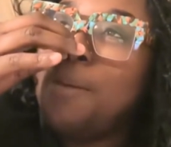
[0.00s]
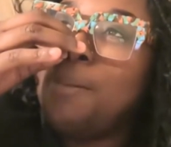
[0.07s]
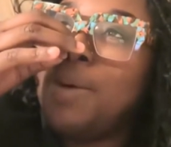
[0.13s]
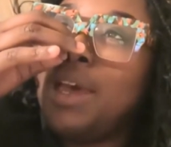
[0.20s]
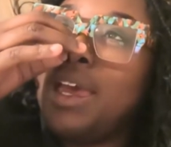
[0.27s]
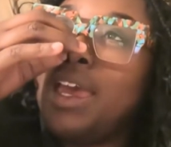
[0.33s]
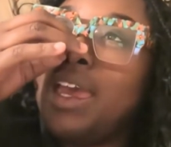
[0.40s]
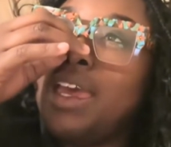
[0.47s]

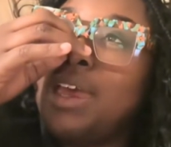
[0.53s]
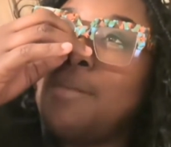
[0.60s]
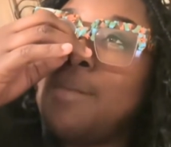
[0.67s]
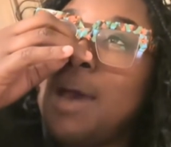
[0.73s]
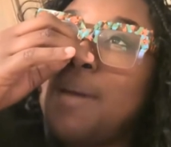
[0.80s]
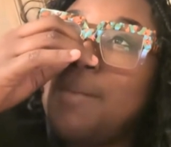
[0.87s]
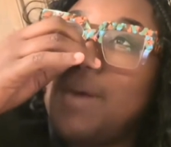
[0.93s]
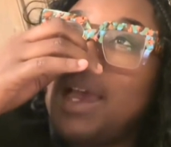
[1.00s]
But in
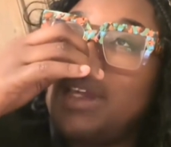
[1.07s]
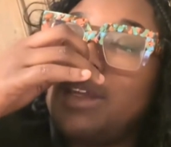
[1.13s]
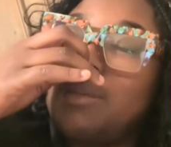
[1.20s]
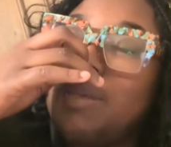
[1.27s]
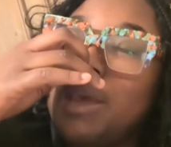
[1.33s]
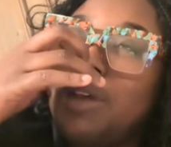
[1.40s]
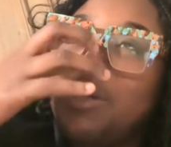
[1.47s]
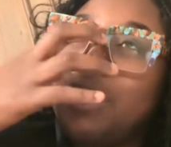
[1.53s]
my mind,
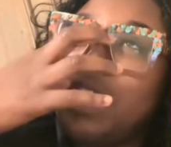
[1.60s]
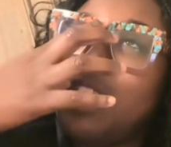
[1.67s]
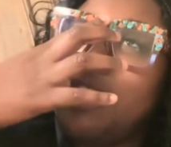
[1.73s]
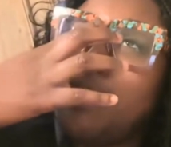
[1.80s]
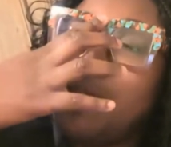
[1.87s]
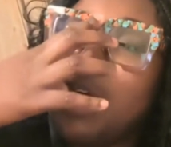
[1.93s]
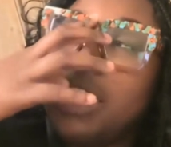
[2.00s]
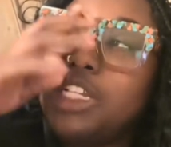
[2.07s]
I'm like, okay,
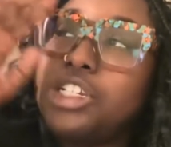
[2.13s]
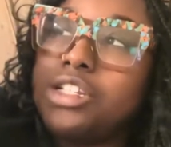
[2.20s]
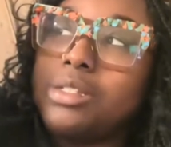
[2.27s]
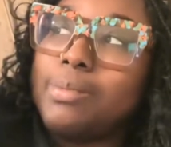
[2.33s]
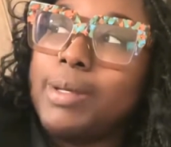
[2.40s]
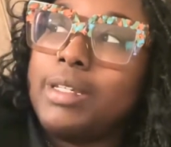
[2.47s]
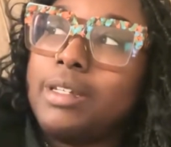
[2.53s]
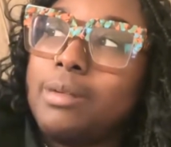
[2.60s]
they're probably
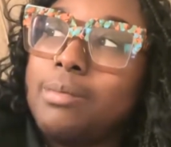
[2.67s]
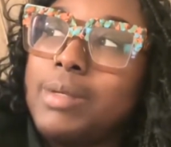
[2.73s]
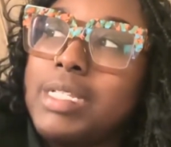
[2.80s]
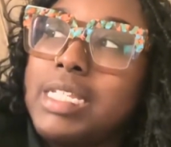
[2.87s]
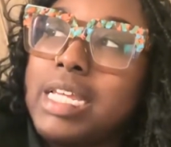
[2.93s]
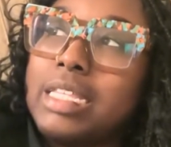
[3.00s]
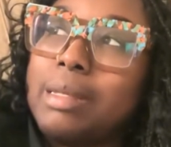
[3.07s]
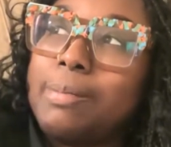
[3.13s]
just making me
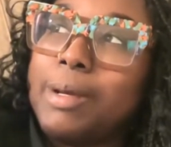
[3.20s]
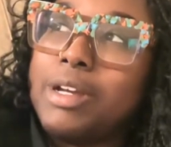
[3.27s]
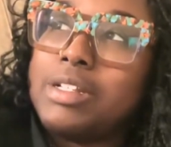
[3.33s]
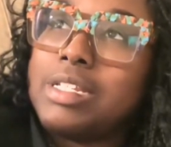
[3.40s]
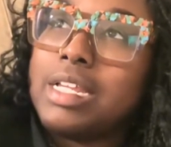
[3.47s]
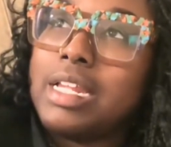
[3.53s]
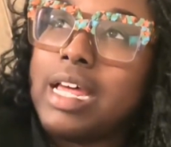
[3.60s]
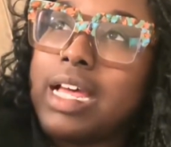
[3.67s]
take the
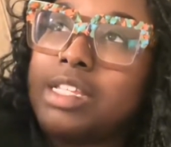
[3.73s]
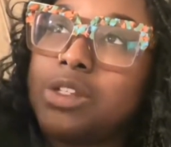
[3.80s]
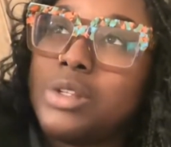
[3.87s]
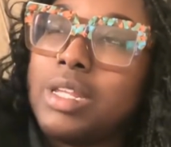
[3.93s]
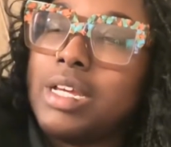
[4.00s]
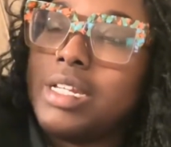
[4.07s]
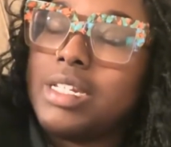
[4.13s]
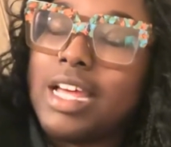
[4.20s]
parenting class so
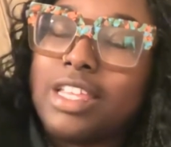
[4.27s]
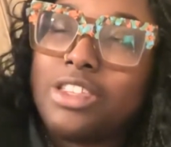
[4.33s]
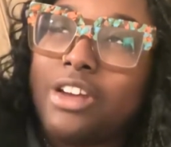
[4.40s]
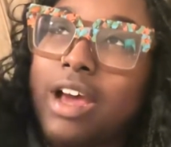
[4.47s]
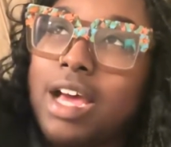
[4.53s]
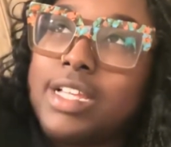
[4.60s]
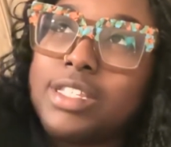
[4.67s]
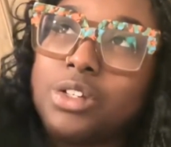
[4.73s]
they could dot
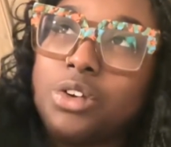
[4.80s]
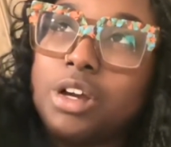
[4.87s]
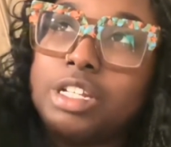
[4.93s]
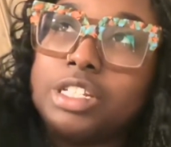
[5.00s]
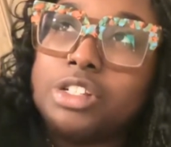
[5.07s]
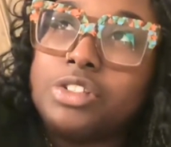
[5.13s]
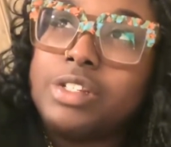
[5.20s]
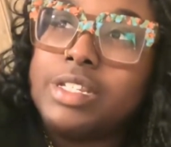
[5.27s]
their I's and
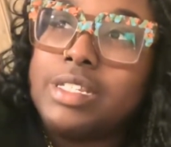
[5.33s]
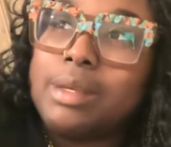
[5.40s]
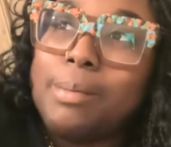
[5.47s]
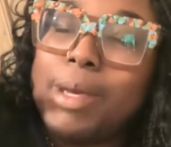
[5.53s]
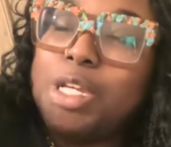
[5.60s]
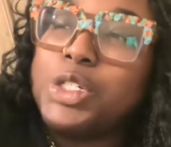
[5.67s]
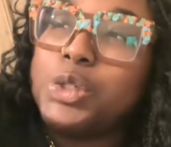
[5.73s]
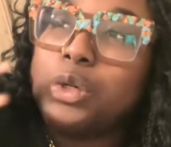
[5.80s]
cross their T's and
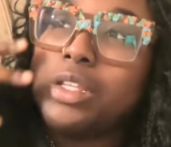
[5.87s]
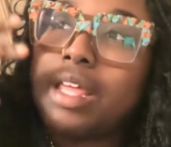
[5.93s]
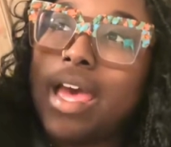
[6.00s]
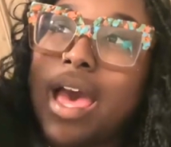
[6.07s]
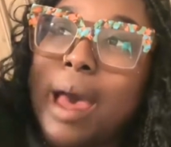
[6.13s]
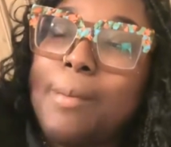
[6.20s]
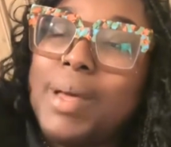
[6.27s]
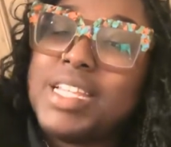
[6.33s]
make sure
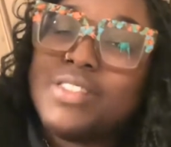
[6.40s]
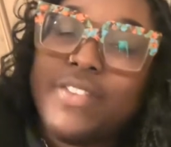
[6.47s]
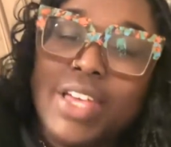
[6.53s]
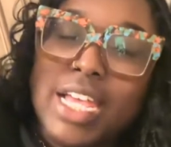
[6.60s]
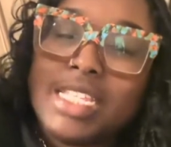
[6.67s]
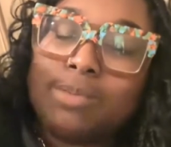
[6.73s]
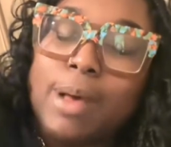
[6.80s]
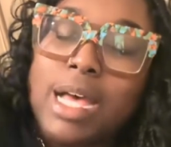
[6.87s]
that I'm as
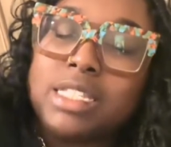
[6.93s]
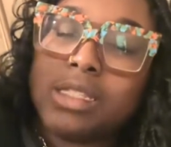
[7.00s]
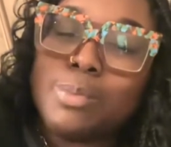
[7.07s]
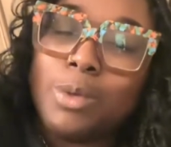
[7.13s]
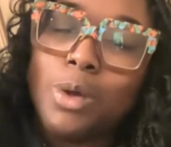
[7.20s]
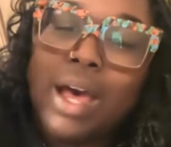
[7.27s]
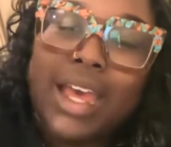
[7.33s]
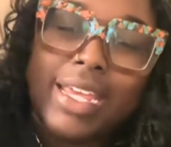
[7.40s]
fit as
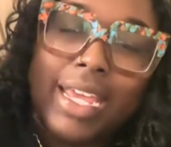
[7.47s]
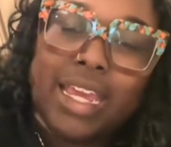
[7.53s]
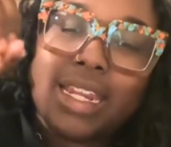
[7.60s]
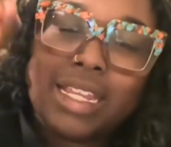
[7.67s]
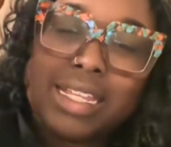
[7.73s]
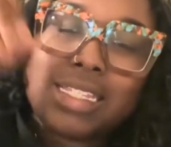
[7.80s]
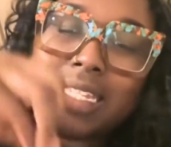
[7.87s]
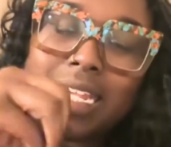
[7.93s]
possible. I
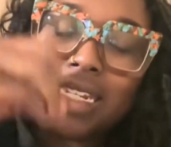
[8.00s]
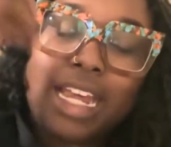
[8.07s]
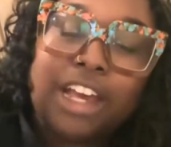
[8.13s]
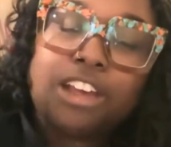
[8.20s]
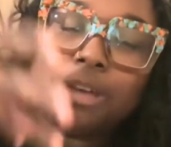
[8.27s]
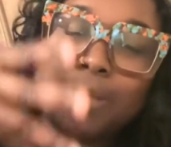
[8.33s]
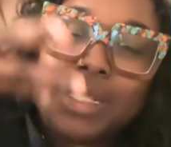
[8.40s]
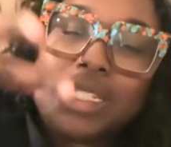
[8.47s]
get it. It's like
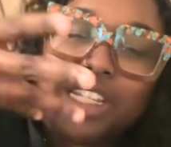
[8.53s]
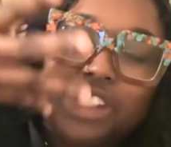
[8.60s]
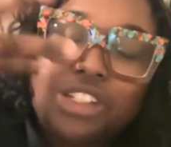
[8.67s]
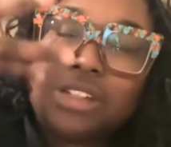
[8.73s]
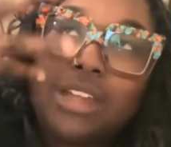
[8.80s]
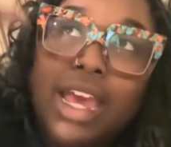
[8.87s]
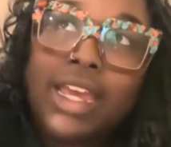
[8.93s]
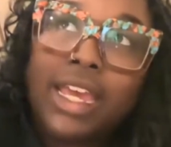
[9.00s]

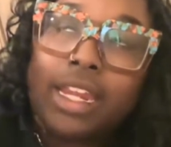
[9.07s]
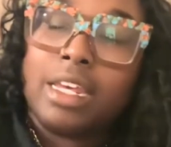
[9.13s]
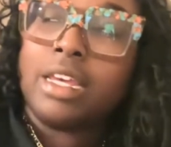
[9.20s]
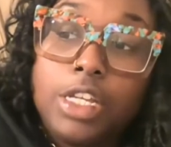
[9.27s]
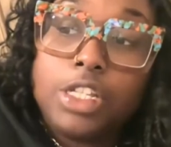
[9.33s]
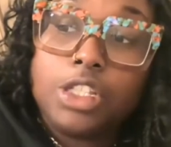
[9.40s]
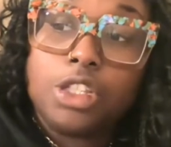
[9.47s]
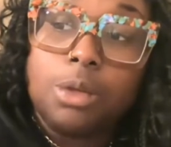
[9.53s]
documentation. I get
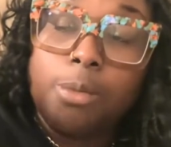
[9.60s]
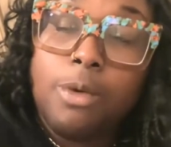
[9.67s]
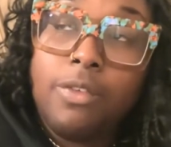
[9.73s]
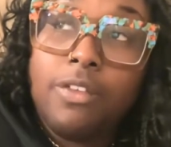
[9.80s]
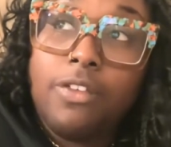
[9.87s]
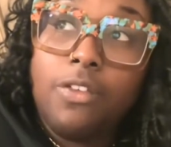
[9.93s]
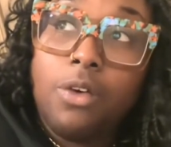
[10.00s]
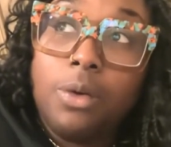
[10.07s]
it. So
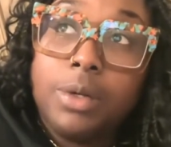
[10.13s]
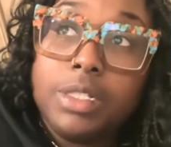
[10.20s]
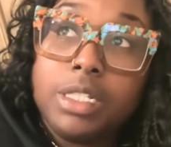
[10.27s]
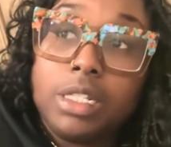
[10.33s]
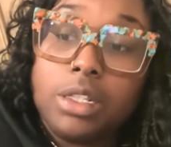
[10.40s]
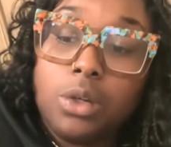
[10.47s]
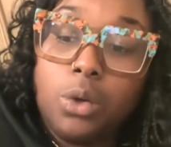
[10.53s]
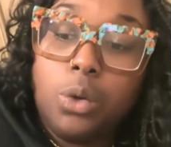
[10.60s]
moving forward
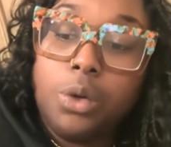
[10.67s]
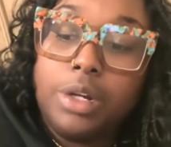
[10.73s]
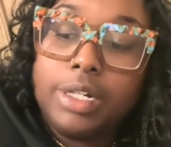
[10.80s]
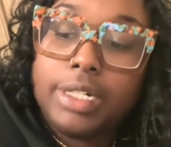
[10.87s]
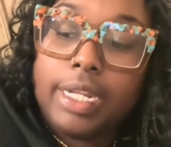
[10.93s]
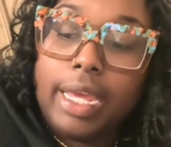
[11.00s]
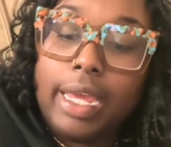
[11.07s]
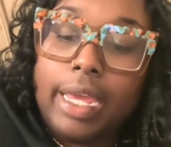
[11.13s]
to the
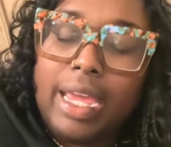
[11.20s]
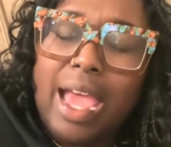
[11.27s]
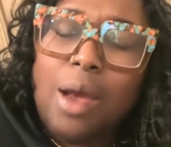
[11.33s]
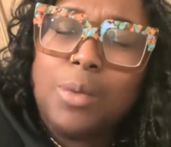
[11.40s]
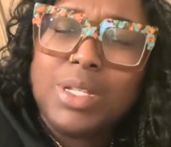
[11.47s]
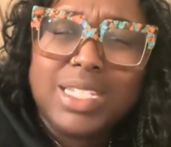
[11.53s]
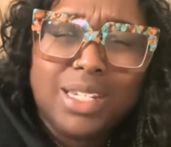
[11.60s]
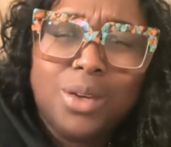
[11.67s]
court date,
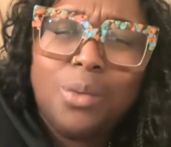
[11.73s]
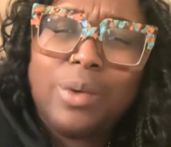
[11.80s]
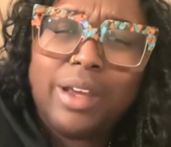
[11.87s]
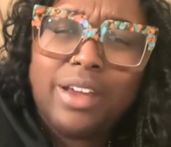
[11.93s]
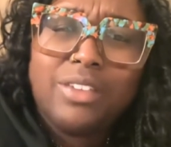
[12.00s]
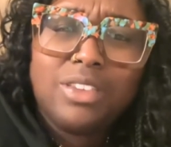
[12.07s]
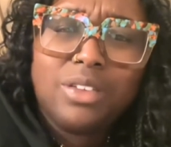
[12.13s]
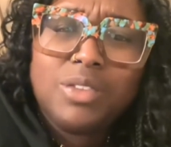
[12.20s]
I wasn't
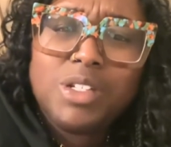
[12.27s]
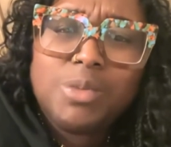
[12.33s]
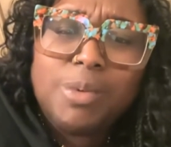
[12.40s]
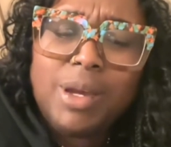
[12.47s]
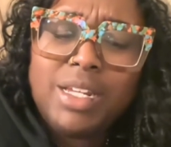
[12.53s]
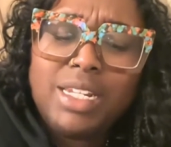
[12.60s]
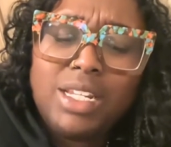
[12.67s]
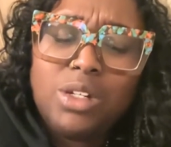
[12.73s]
aware if the
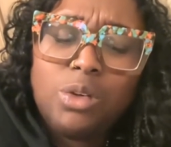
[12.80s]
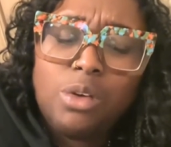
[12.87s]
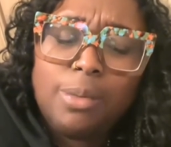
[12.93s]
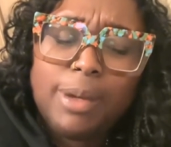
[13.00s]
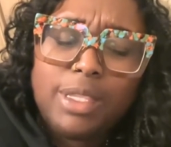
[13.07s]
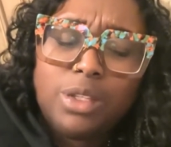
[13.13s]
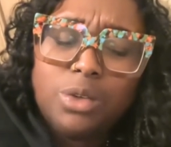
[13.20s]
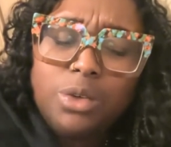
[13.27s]
respondent knew
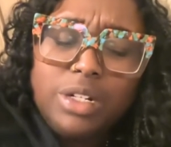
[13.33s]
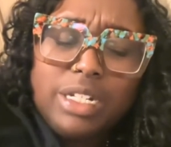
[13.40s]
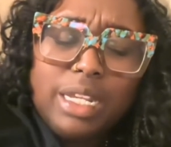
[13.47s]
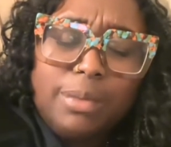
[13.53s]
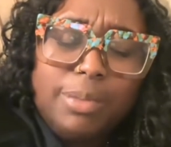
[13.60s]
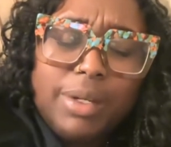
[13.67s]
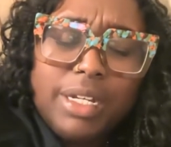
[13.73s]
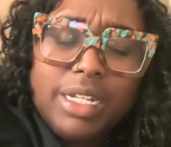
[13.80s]
about the court
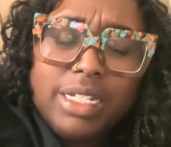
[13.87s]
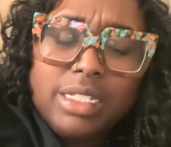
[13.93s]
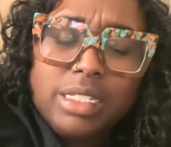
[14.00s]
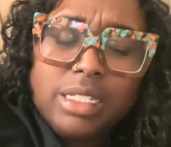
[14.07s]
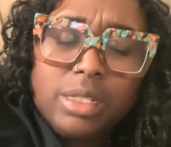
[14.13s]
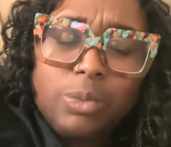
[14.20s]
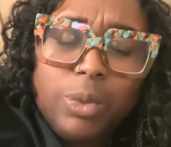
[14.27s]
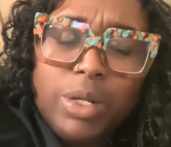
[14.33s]
date
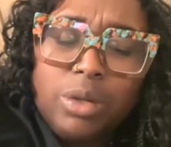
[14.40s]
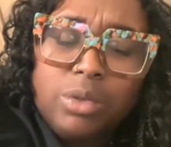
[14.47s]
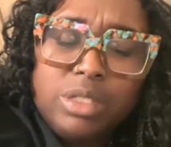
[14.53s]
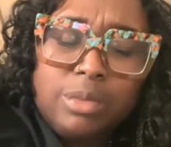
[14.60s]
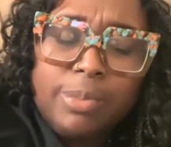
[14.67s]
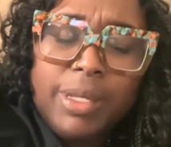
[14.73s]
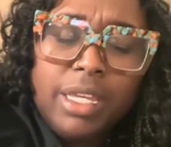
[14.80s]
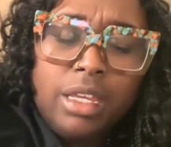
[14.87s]
because we don't
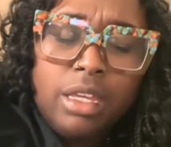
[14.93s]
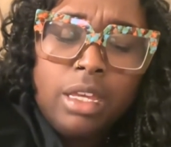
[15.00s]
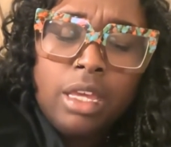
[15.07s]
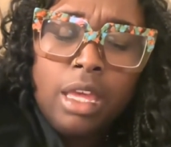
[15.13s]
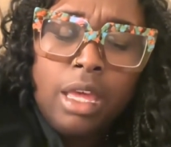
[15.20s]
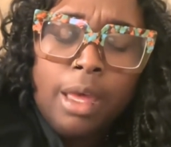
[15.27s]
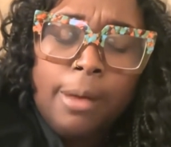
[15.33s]
speak.